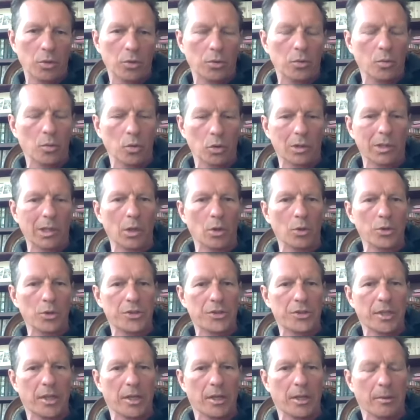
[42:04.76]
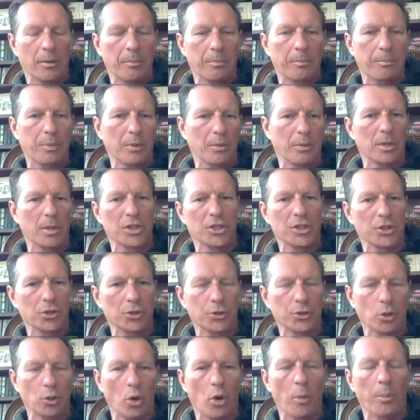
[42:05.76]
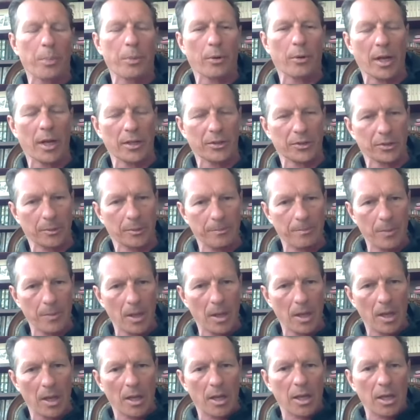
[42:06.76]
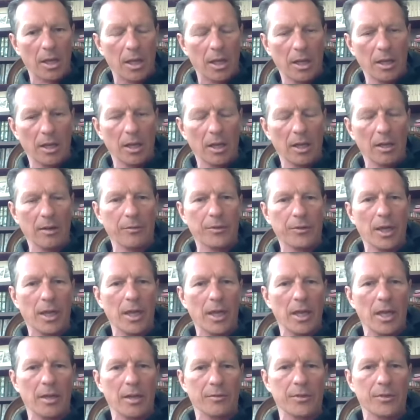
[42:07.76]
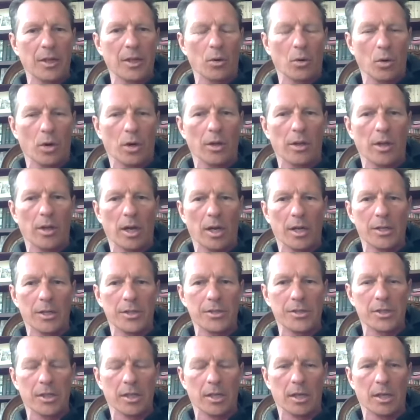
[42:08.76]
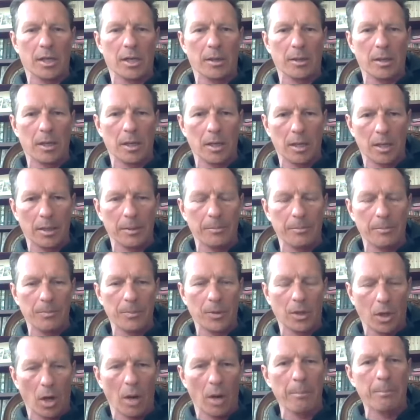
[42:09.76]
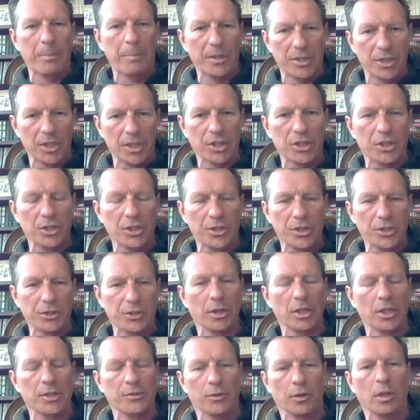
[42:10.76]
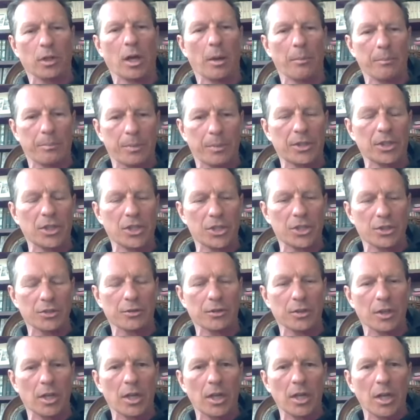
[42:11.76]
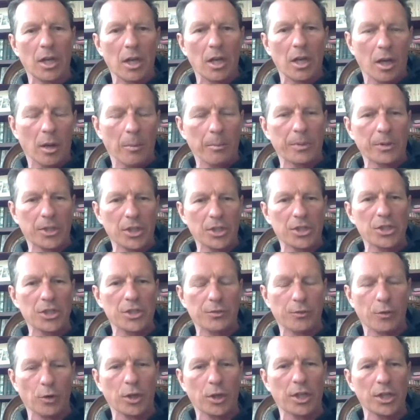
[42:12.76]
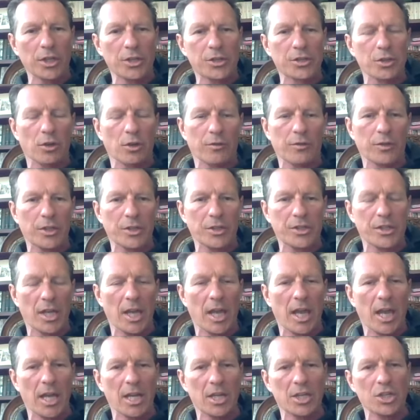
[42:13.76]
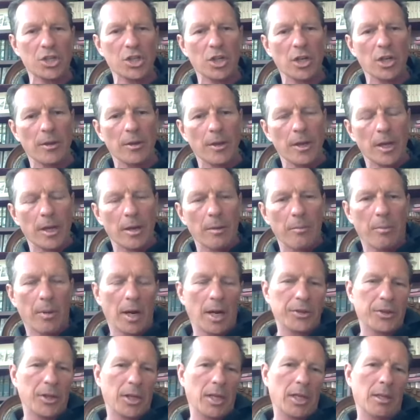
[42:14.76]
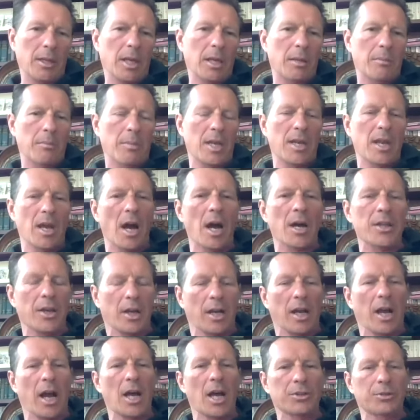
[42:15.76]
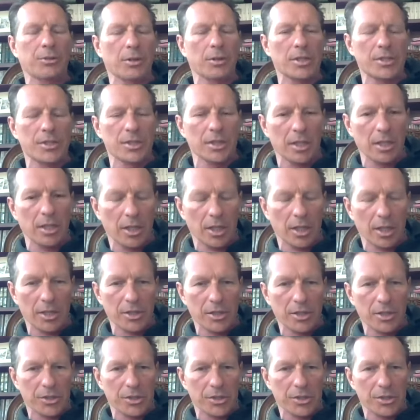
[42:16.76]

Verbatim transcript: would lose their permission to operate if they if they organize uh, um, competitions, stressful competition competitions for kids of this age. But in, in many other countries, it is